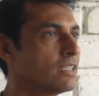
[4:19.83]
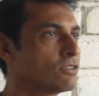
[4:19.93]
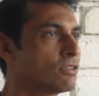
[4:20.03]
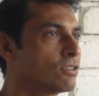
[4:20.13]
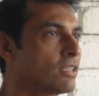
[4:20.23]

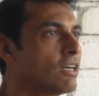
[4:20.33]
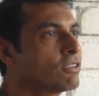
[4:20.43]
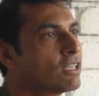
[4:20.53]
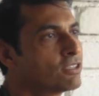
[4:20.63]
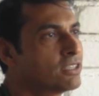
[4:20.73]
So, so now,
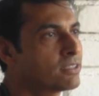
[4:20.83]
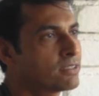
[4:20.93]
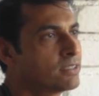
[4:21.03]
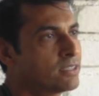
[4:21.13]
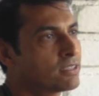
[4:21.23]
now
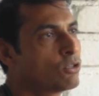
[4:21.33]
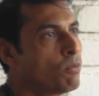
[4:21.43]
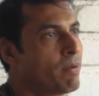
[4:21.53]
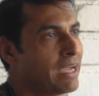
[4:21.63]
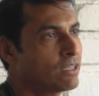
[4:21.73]
just, just go
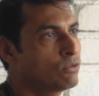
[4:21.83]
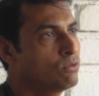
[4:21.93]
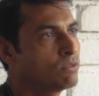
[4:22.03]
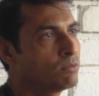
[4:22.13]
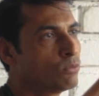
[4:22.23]
back
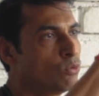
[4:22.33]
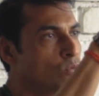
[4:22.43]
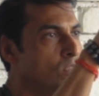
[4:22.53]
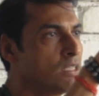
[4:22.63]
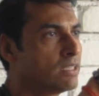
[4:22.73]
to
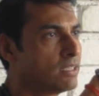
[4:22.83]
moon,